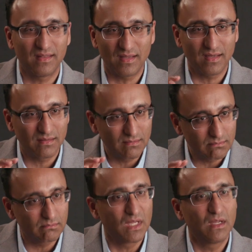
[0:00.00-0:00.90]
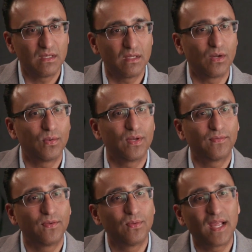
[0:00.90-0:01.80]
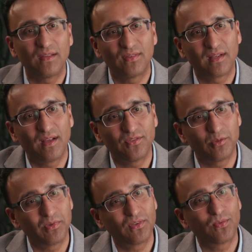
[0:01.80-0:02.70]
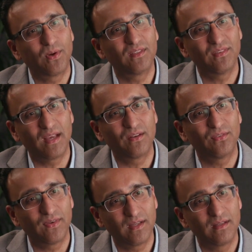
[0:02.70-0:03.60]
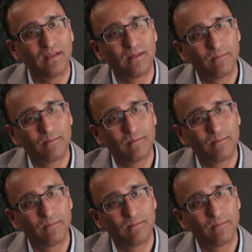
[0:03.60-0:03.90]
And then, you know, in a few days, the customer is quite satisfied.